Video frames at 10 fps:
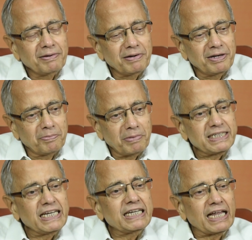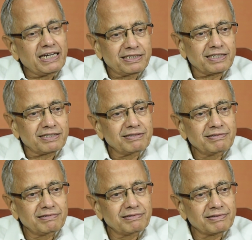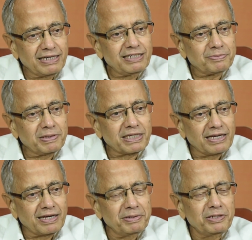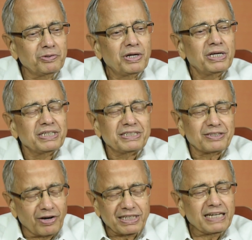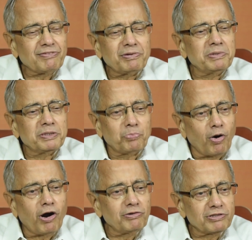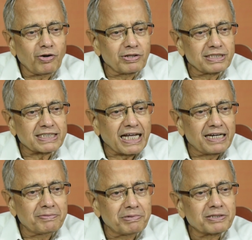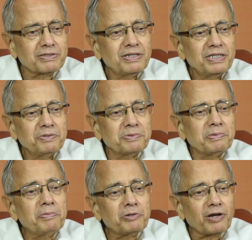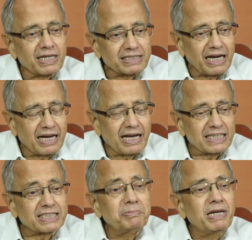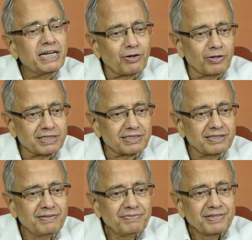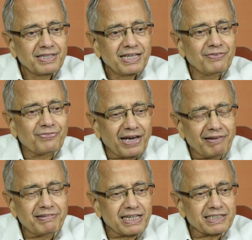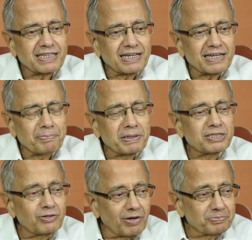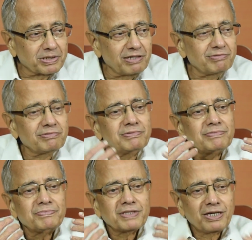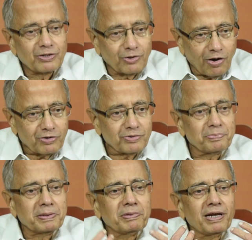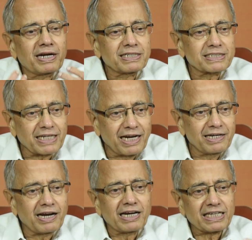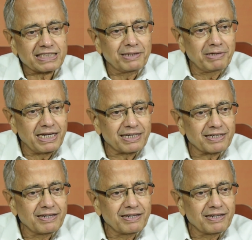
multi-talented, really speaking. It's not that everybody is born with all this talent, but you must be able to assimilate all this. If you have a capacity to observe, talk to people, understand and assimilate